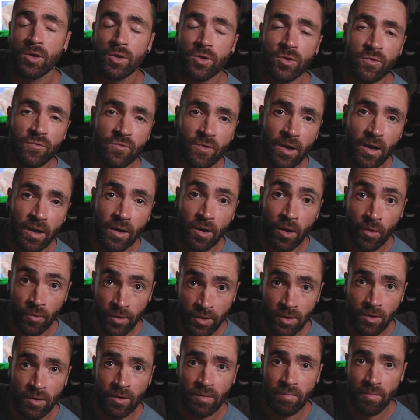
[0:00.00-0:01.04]
you've got
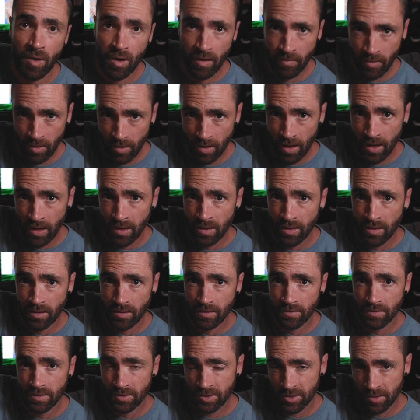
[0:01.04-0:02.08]
Oedura marmorata,
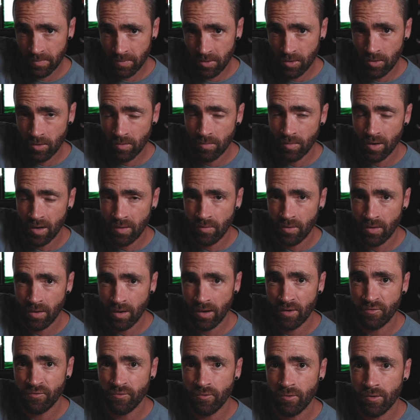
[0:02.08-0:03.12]
the typical
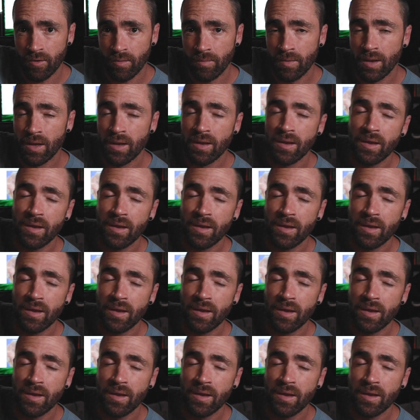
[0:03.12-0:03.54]
marmorata form.